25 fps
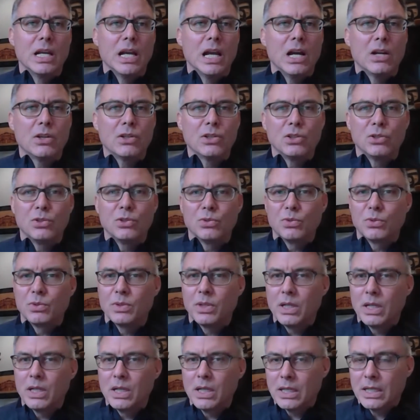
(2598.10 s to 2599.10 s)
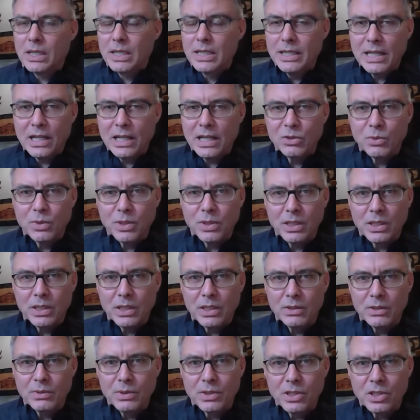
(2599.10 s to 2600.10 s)
How do you connect with
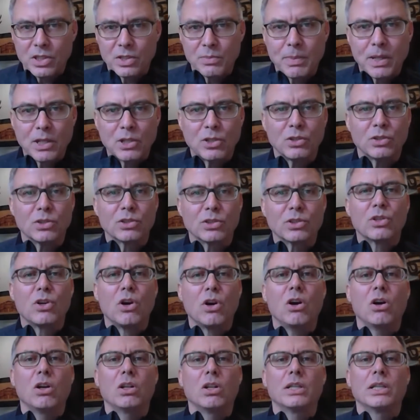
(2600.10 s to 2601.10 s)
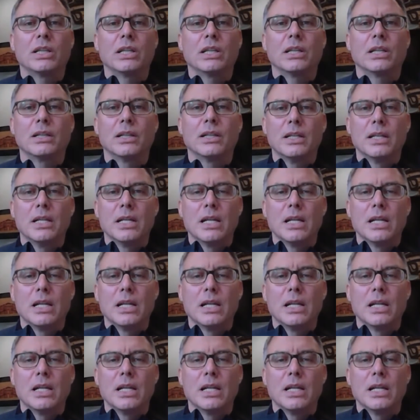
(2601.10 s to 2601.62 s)
a specialist colleague?